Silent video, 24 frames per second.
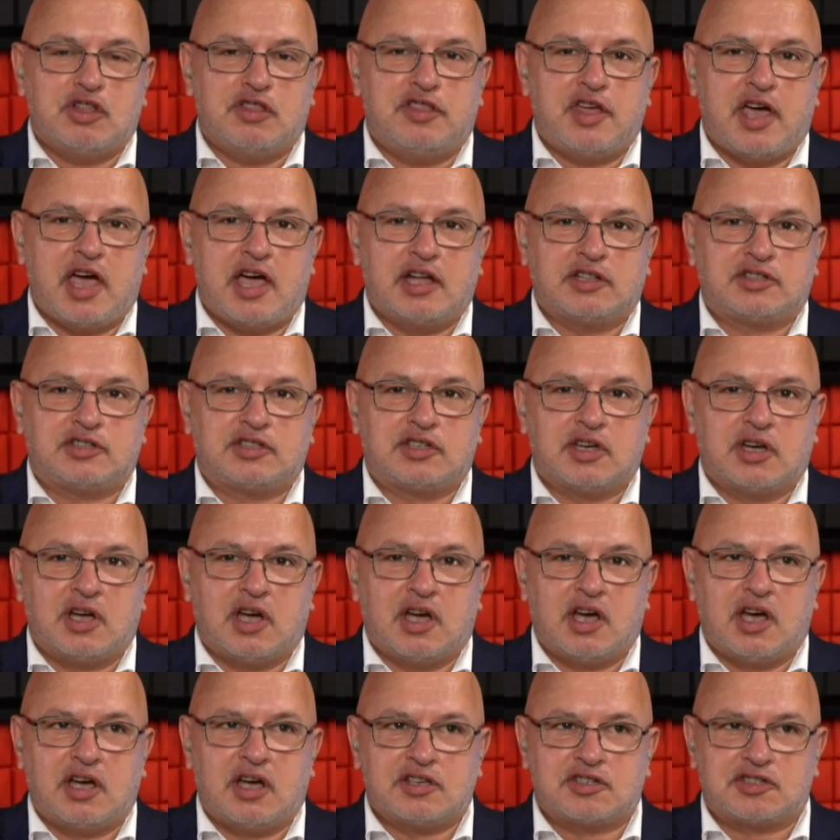that
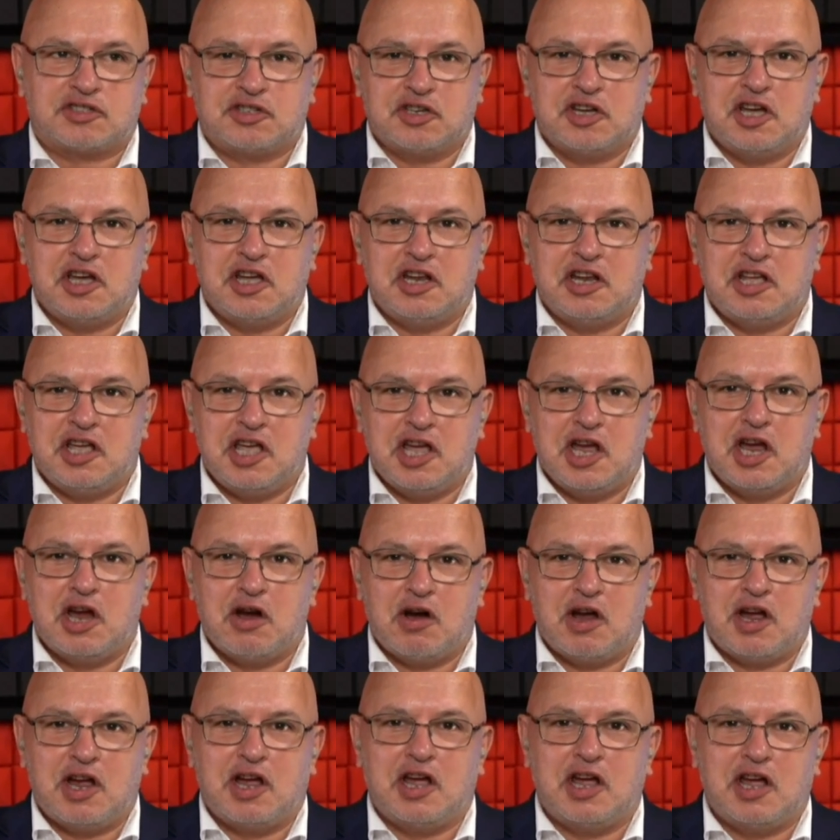uh, scene
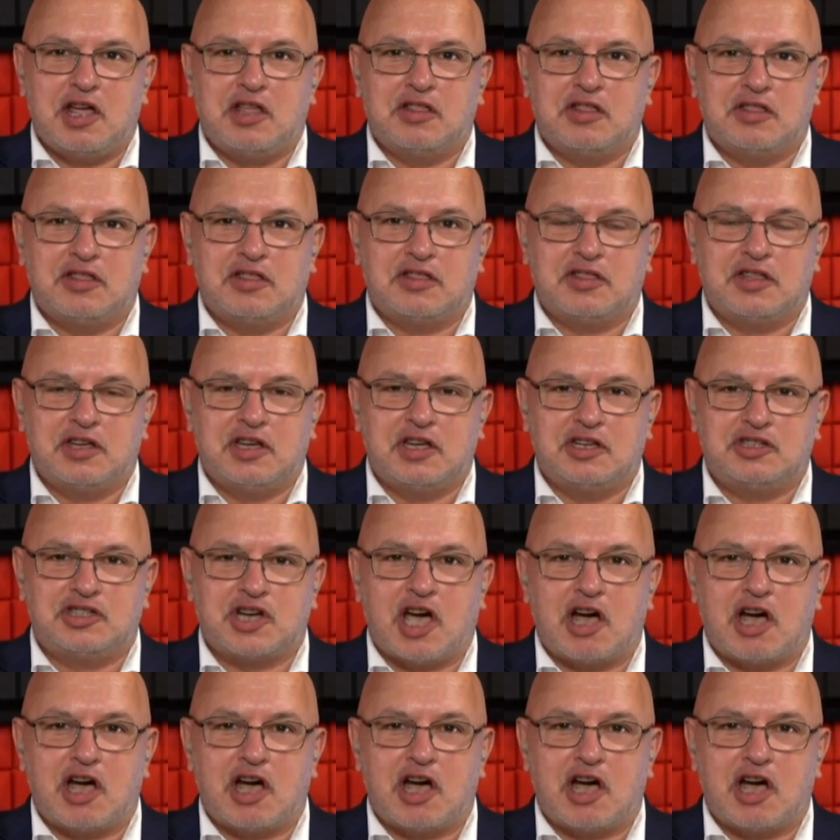here in the